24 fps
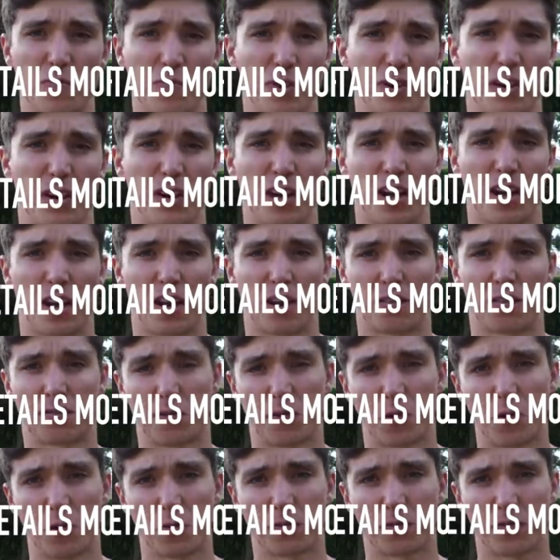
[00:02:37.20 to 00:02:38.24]
right around the
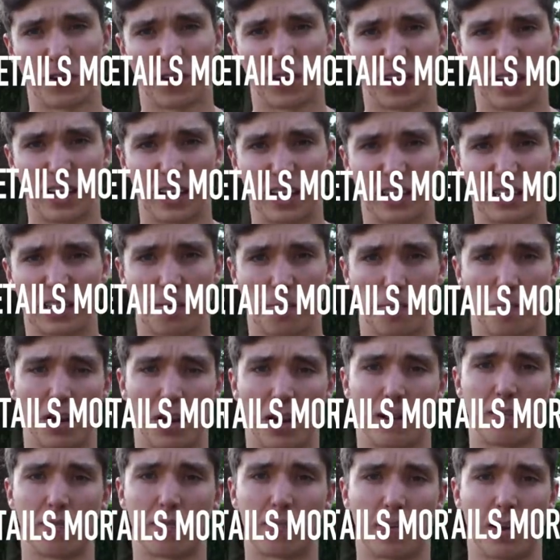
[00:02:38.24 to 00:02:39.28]
inside of the
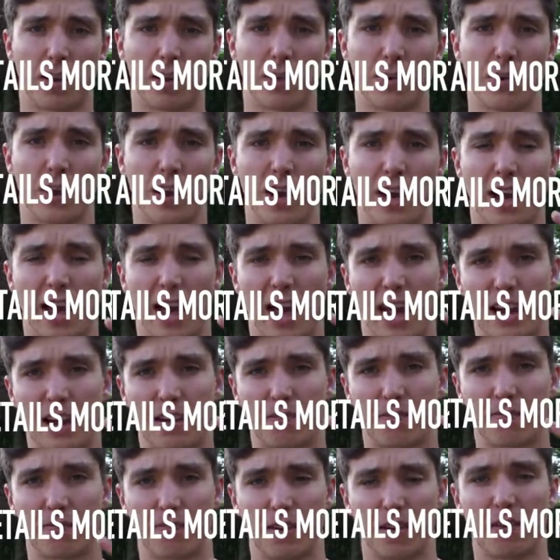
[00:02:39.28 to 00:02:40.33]
elbow. And it
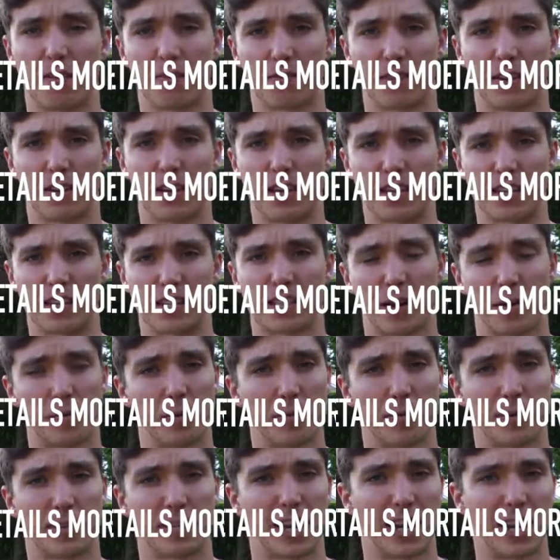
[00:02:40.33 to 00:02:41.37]
ended up actually leading
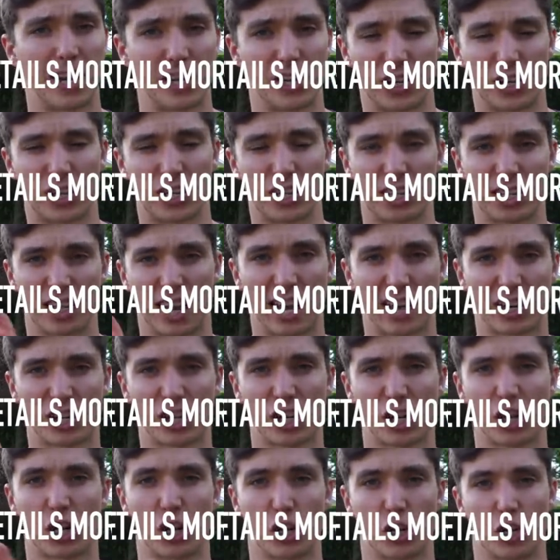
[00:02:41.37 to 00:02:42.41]
to some nerve
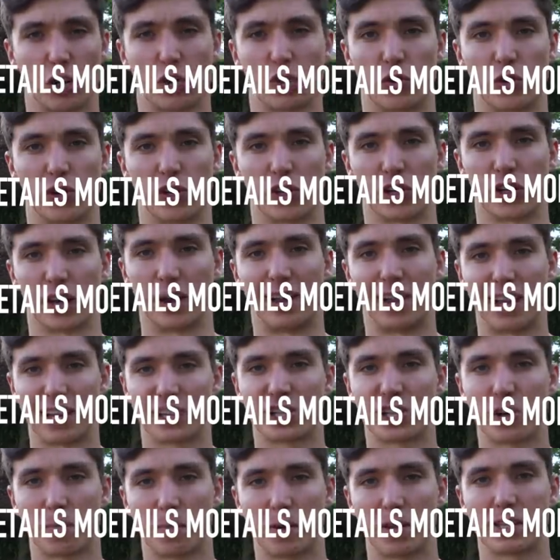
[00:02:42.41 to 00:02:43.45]
issues as well, and it
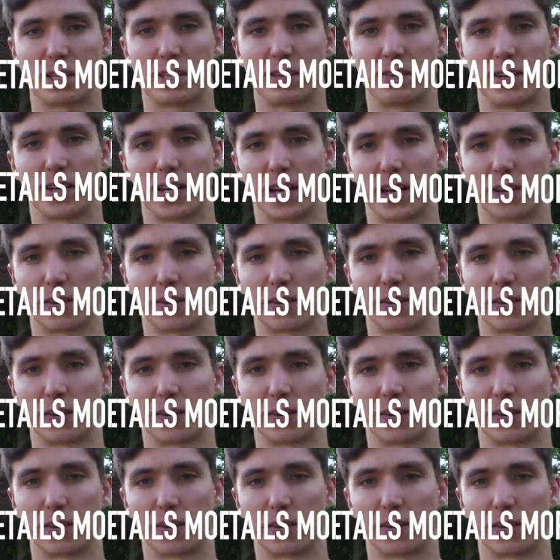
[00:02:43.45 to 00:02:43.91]
basically put